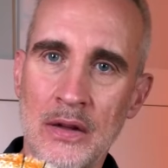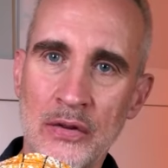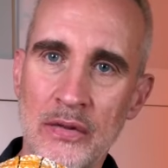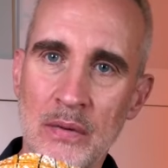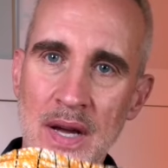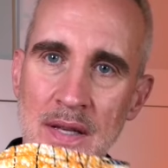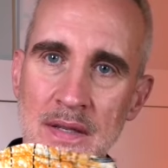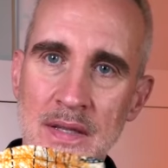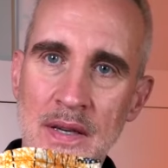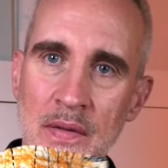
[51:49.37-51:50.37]

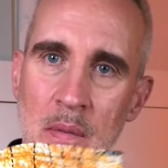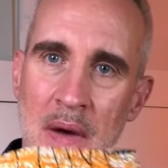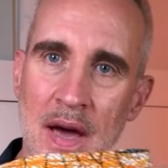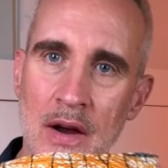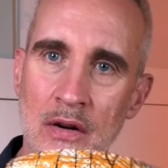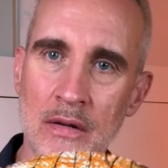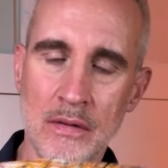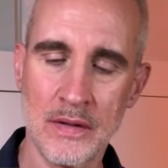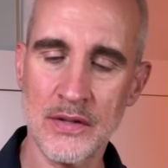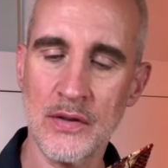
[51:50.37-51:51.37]
threads in the pattern,
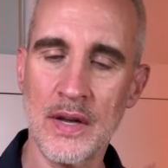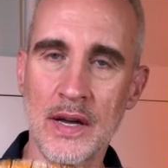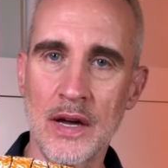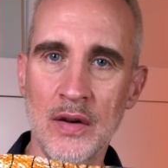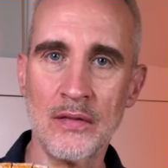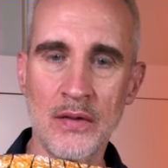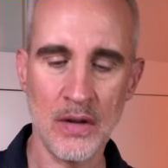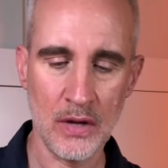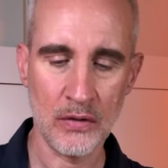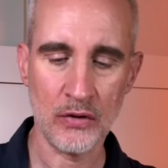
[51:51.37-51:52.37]
so
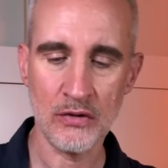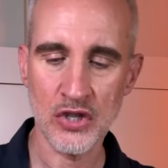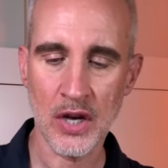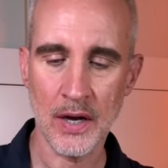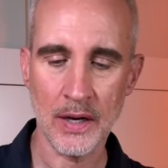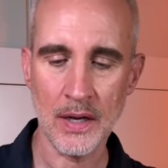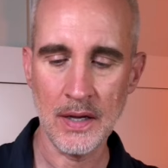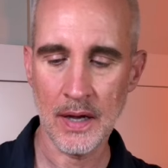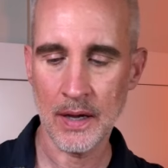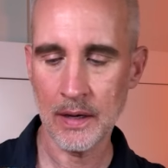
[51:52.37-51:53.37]
they're
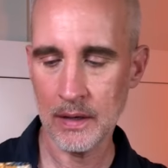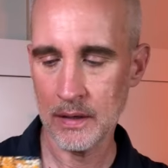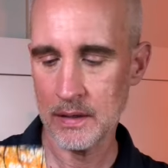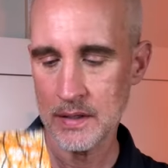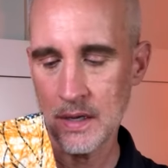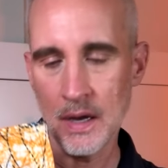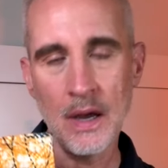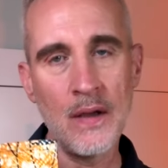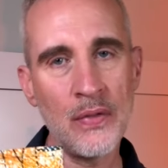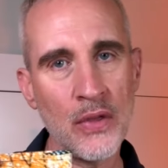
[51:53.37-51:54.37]
shiny, and
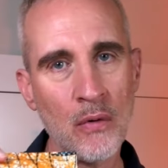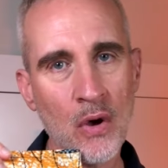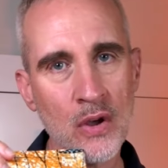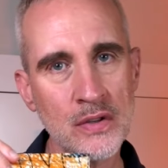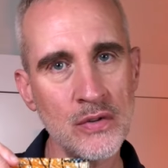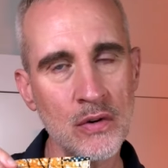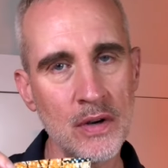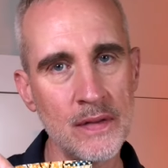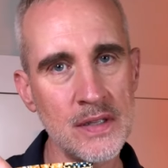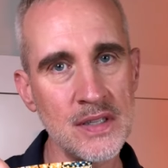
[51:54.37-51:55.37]
they're all sort
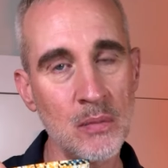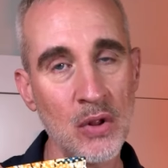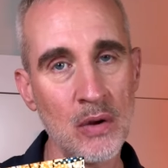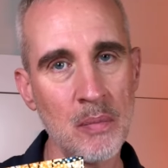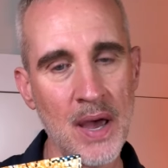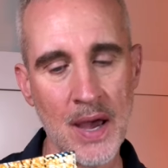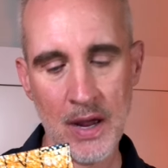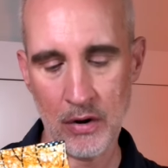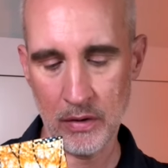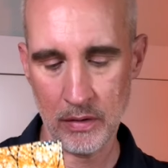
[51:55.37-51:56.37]
of a similar
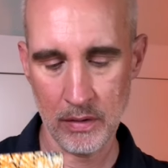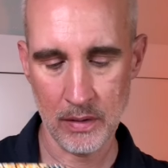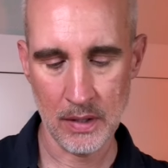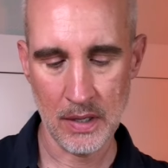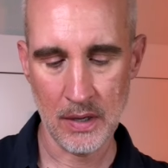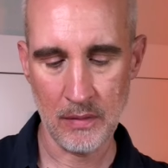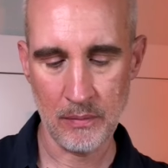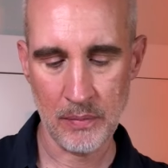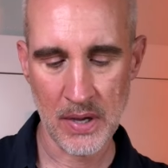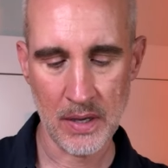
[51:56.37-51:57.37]
pattern,
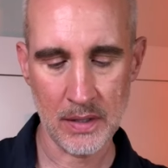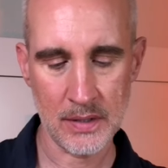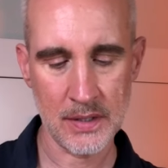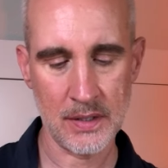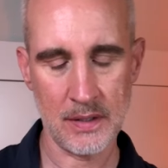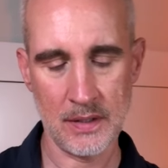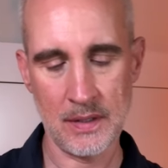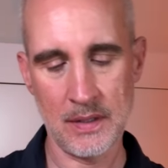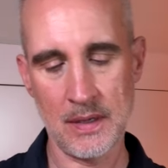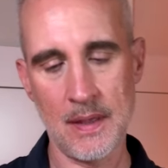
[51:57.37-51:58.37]
but
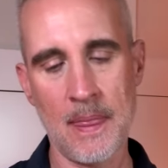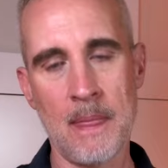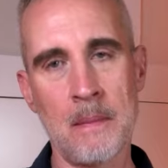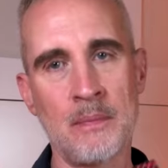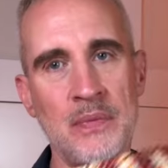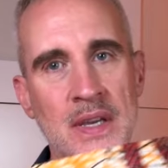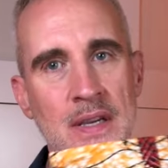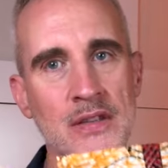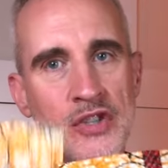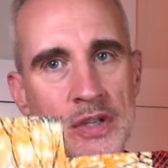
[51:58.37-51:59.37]

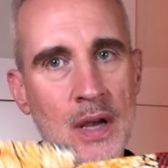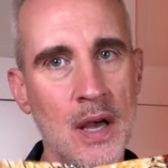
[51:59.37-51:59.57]
each